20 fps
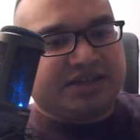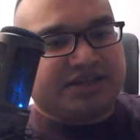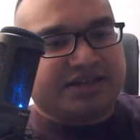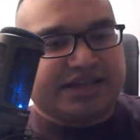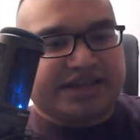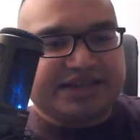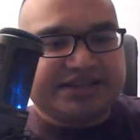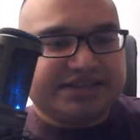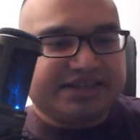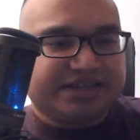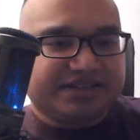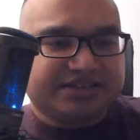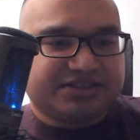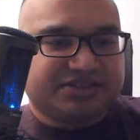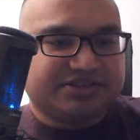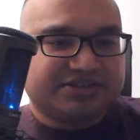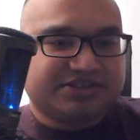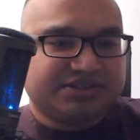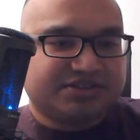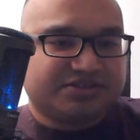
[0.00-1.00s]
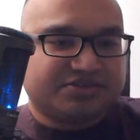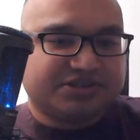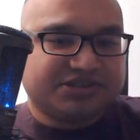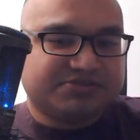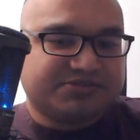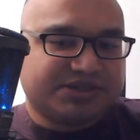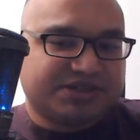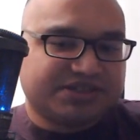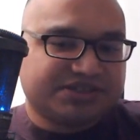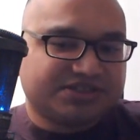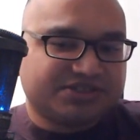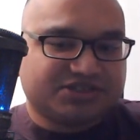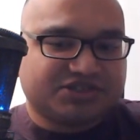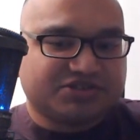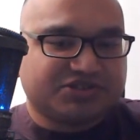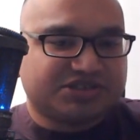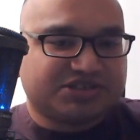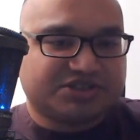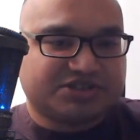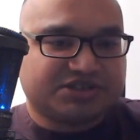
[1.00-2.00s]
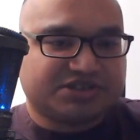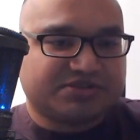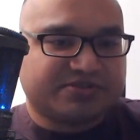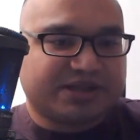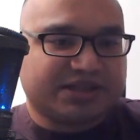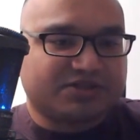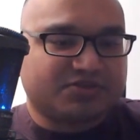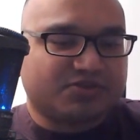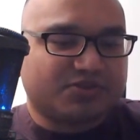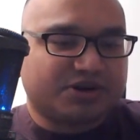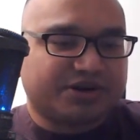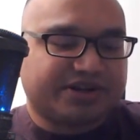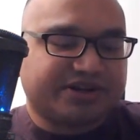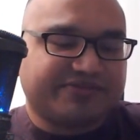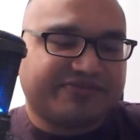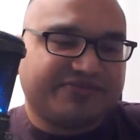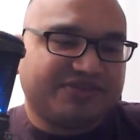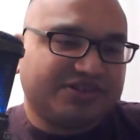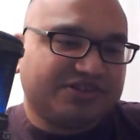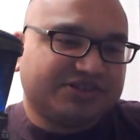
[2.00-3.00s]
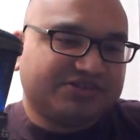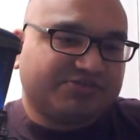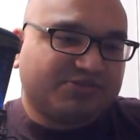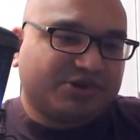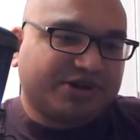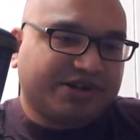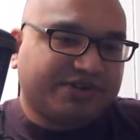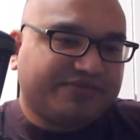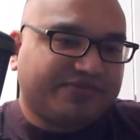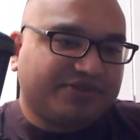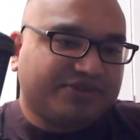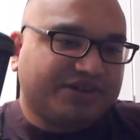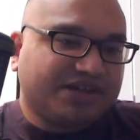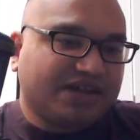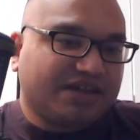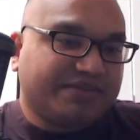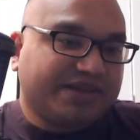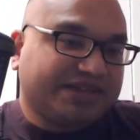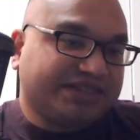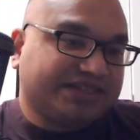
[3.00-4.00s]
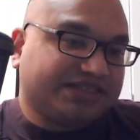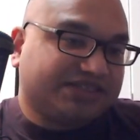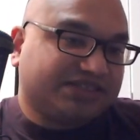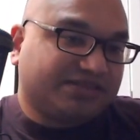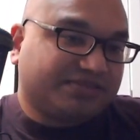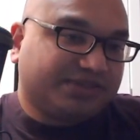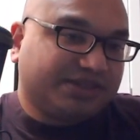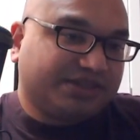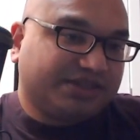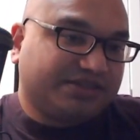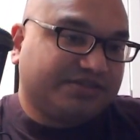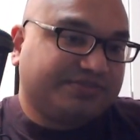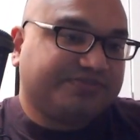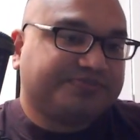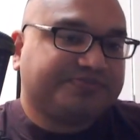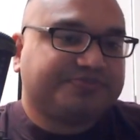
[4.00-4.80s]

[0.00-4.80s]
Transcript: And yeah, the twos and threes, because they're so serious about the work, it feels more info dom, at least to me.